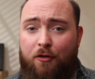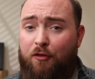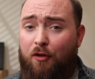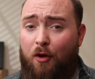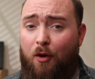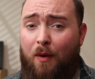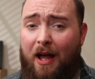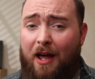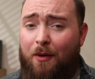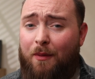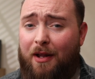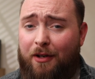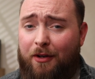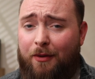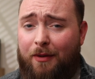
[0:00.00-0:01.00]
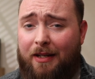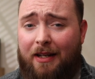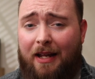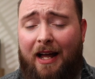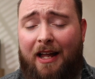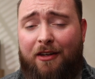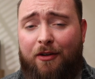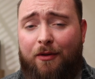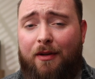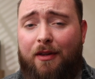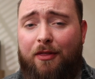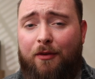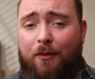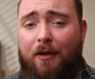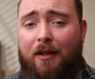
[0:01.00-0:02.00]
So how do I do it? I do
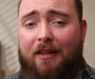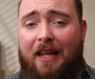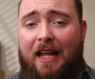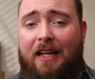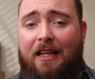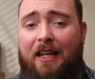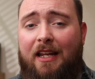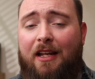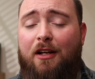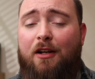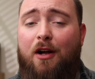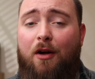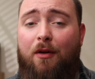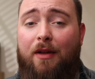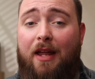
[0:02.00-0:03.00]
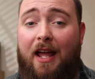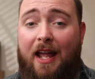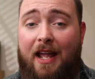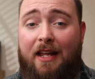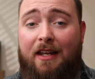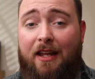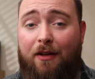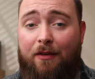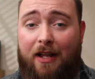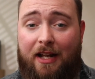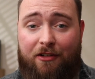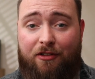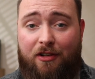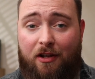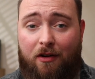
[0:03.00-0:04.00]
it through a technique called handheld
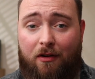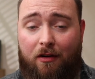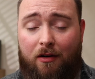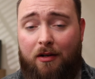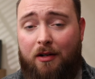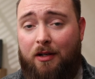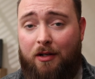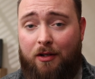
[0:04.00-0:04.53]
HDR,